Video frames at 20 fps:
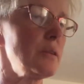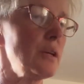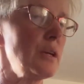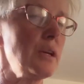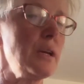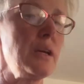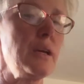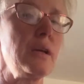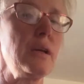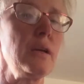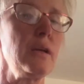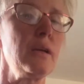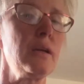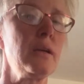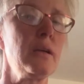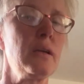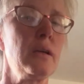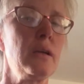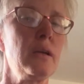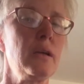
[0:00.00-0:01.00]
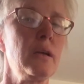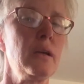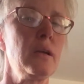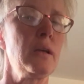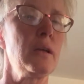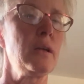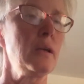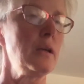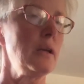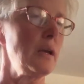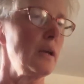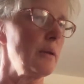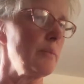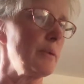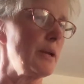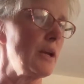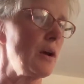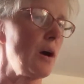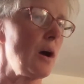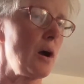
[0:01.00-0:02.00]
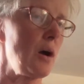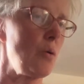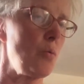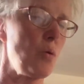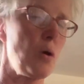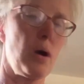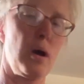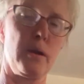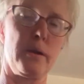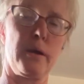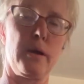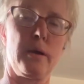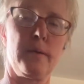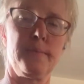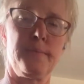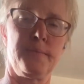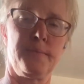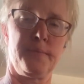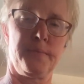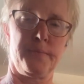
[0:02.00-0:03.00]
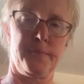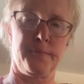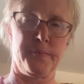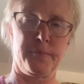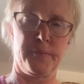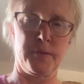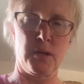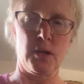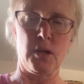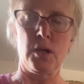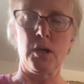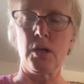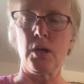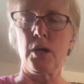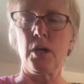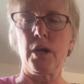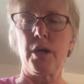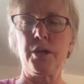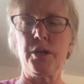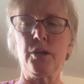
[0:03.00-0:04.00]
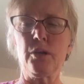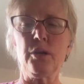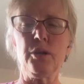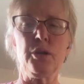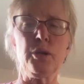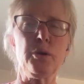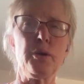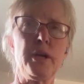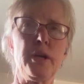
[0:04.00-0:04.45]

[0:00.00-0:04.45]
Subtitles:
tea and the hot water. And you can do